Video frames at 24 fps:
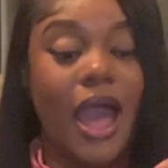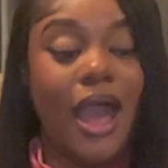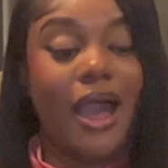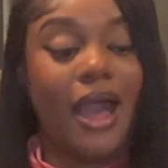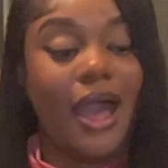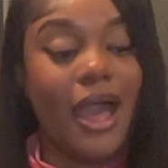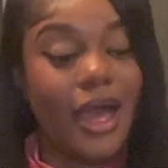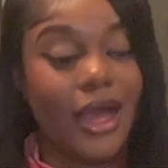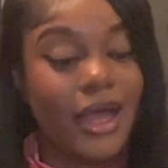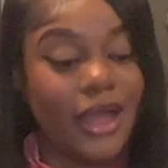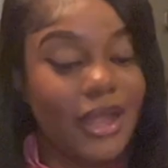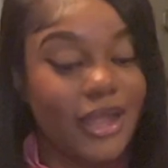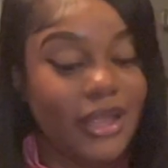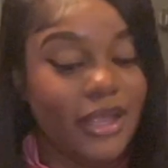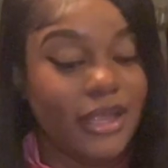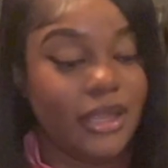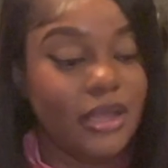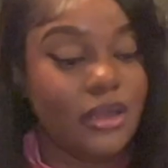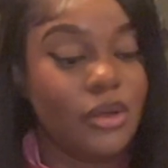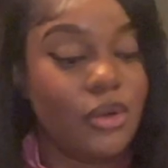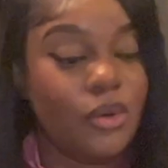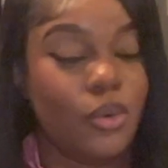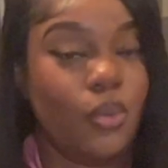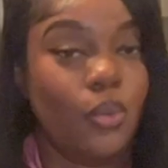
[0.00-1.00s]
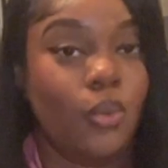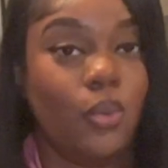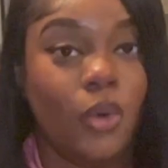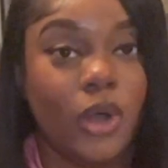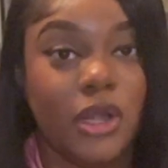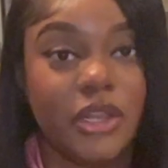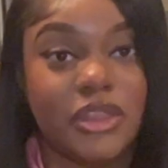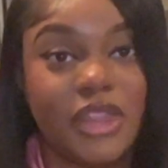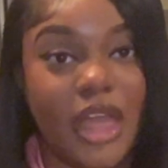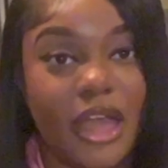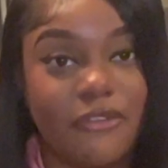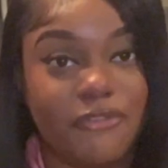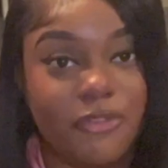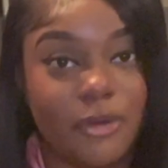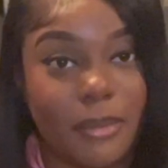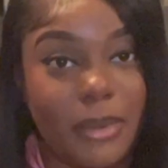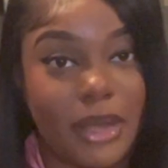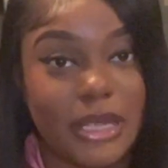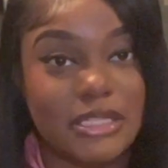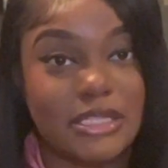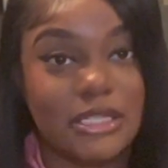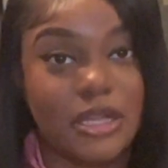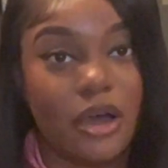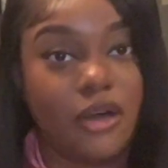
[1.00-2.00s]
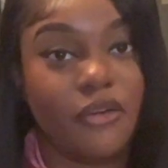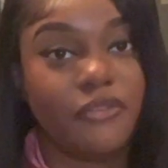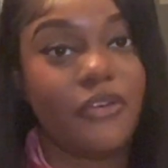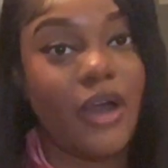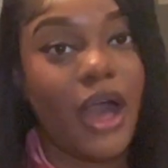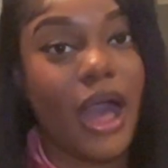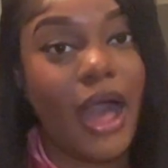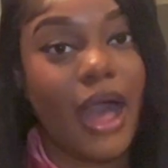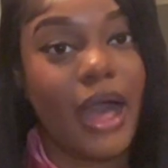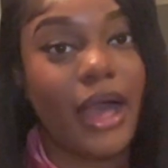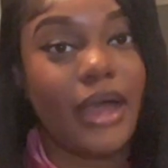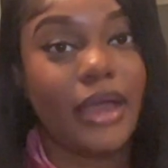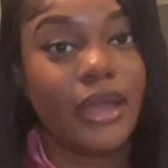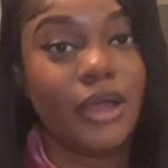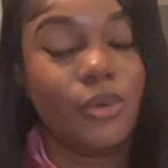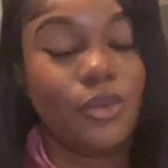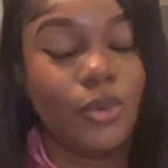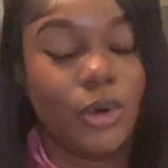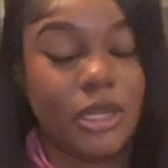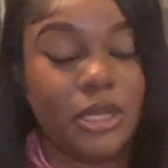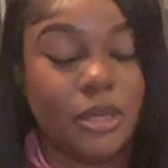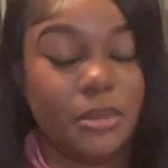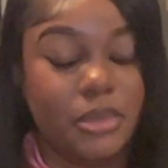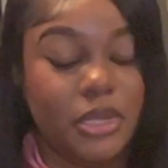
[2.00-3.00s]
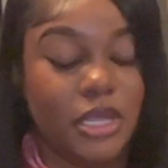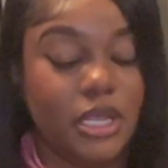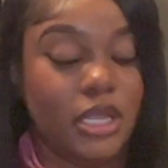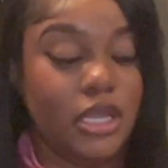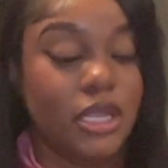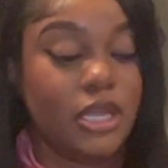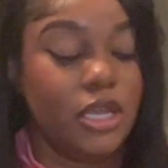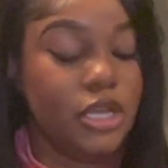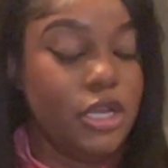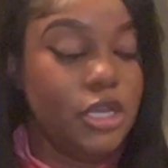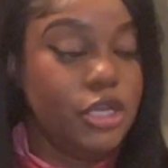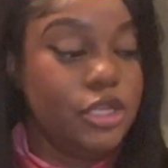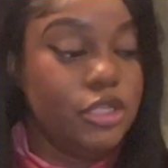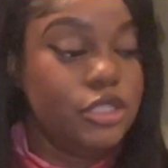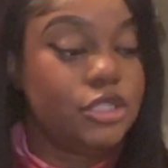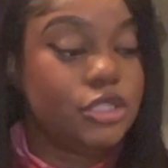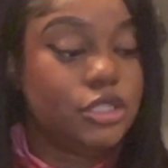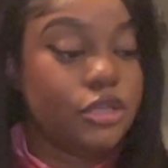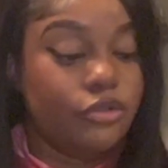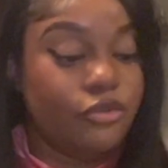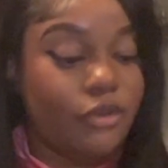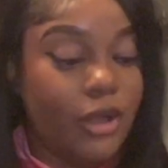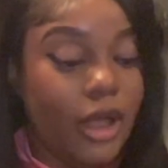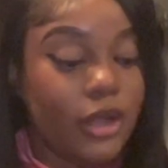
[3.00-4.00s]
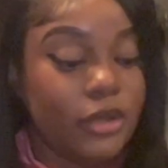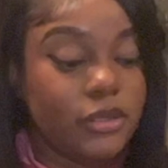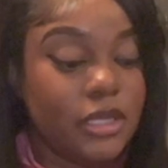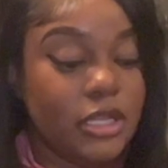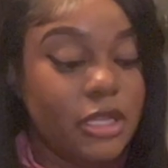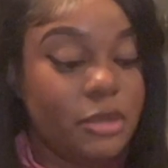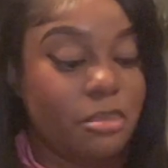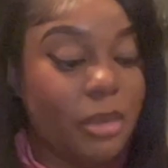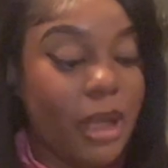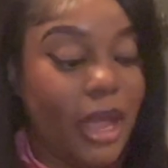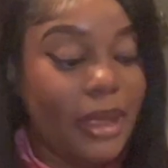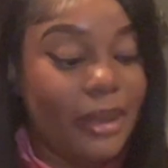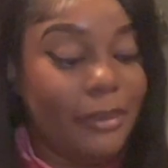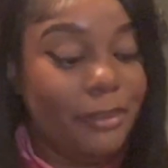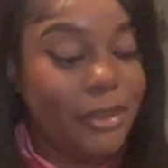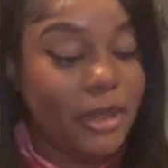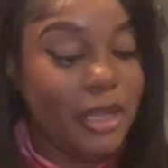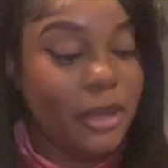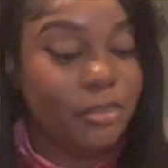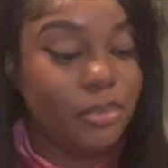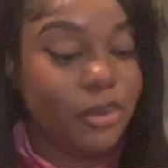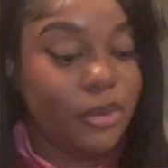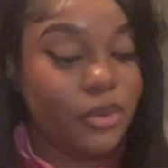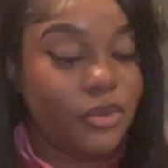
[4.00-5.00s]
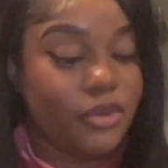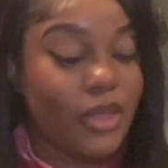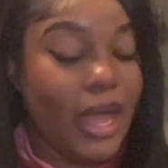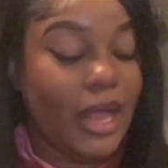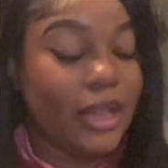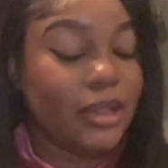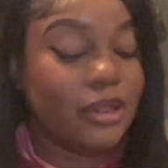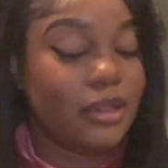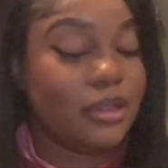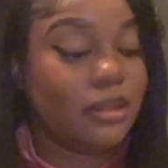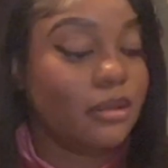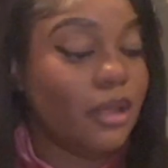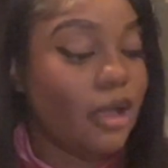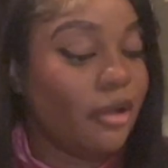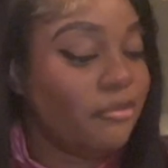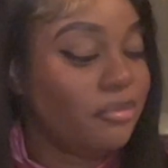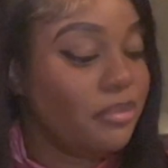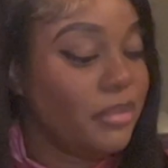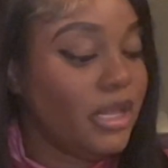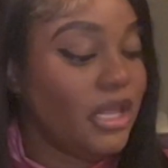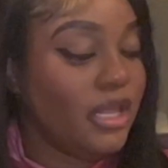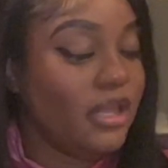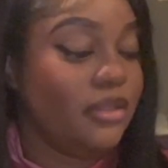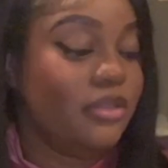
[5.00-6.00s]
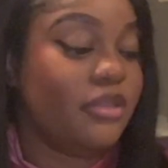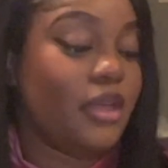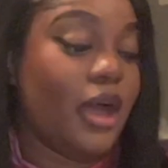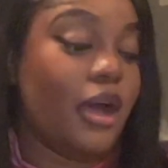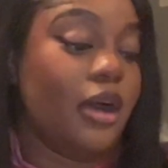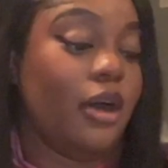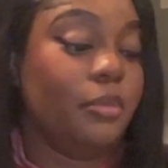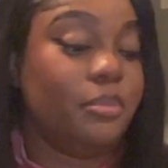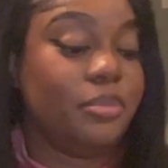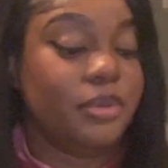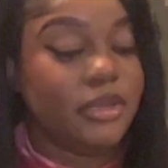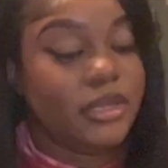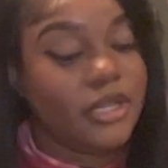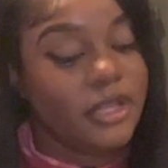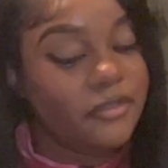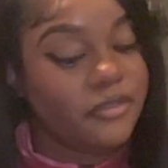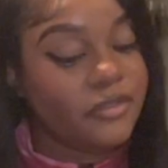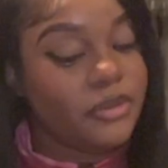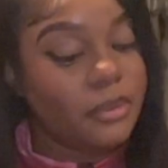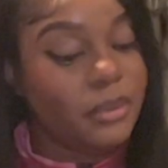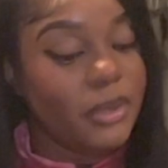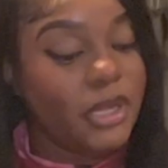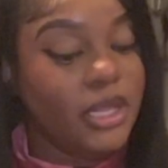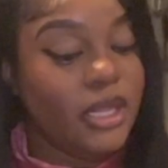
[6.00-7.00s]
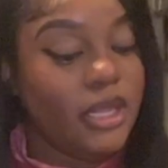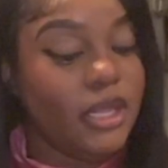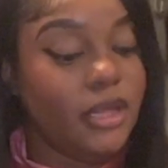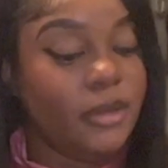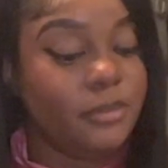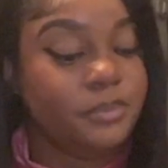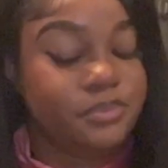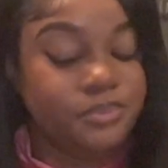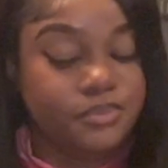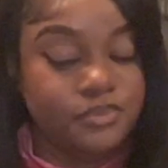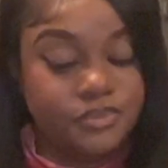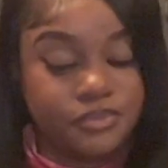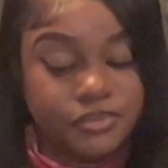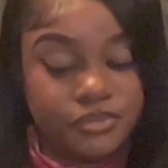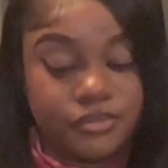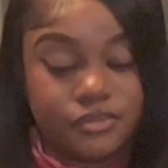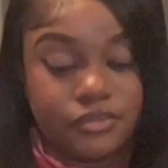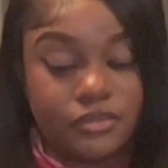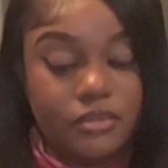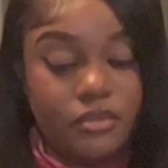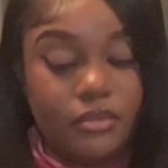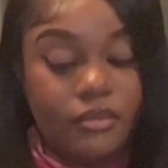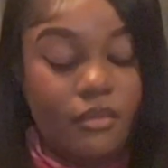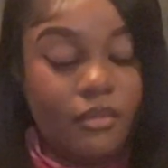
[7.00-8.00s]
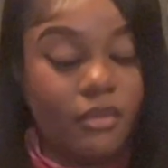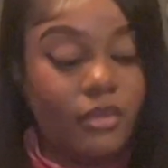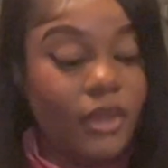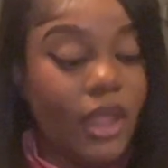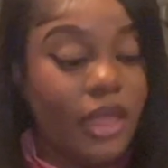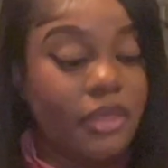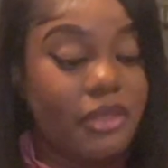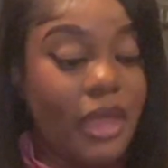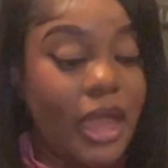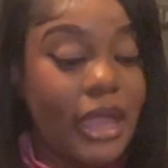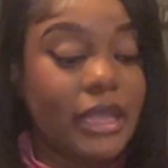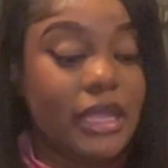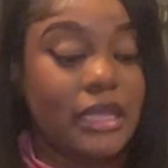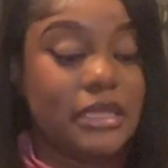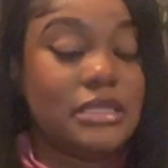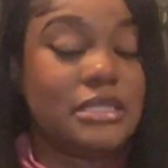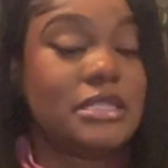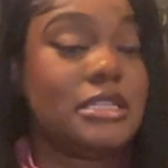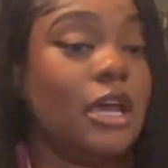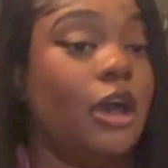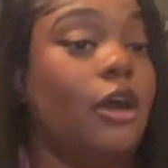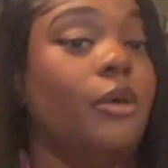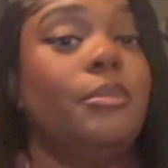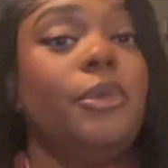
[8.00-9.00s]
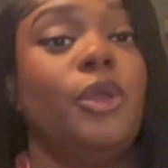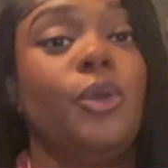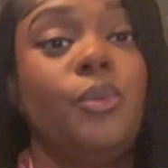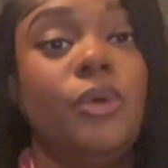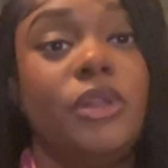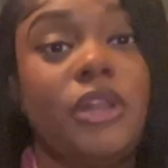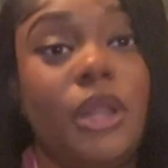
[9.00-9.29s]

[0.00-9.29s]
I want that for myself. I want to be surrounded by people that love me, that uplift me, that can tell me when